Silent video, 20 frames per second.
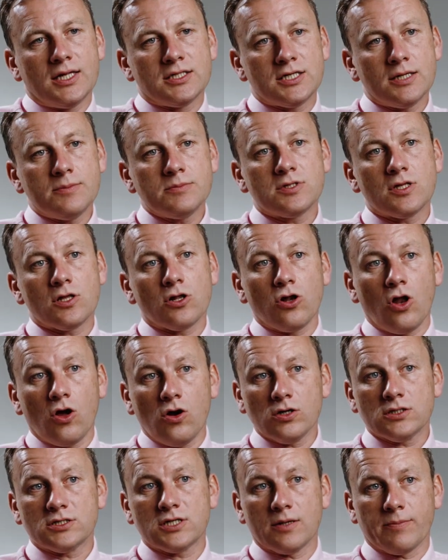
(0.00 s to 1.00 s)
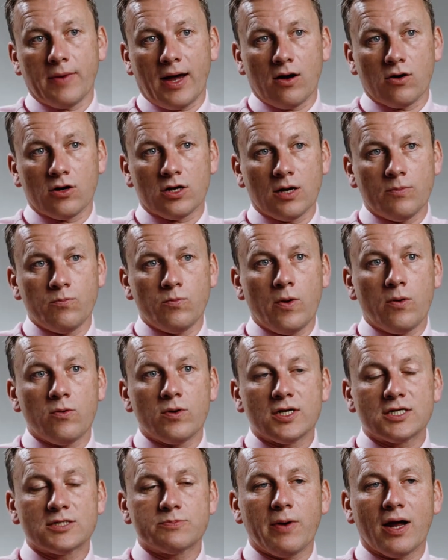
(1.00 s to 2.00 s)
In terms of the long-term outcome, we would
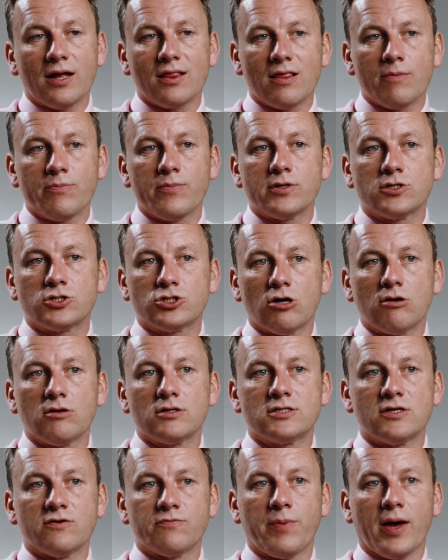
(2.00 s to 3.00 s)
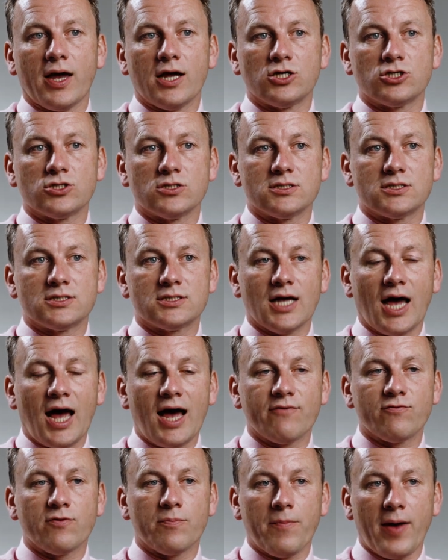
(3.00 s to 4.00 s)
expect the majority of patients to
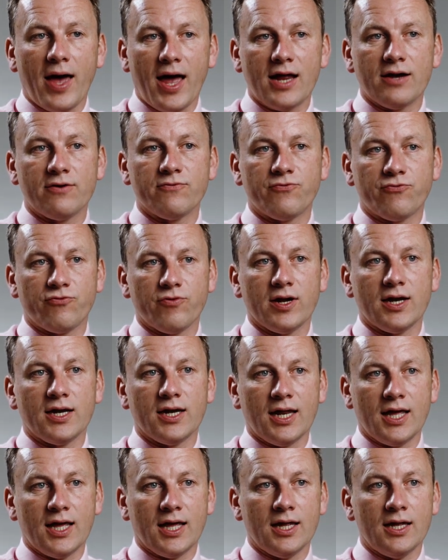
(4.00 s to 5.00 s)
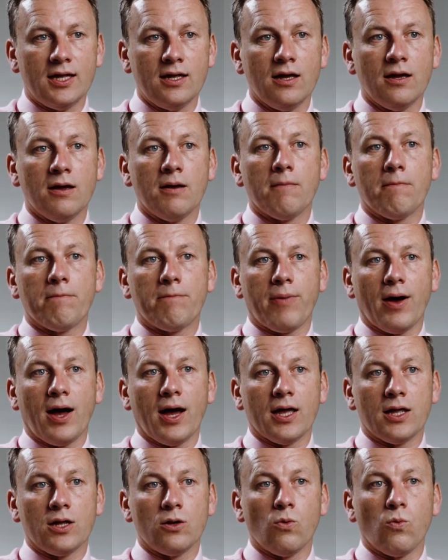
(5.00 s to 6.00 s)
have a pain-free knee
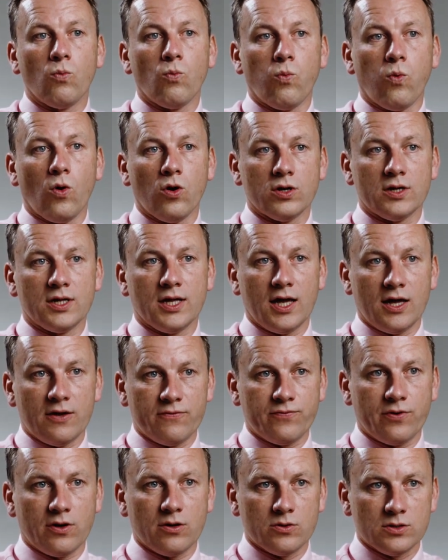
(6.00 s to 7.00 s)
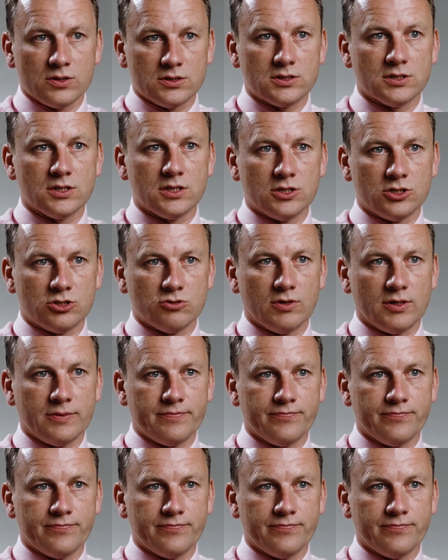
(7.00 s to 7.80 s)
by one year following surgery.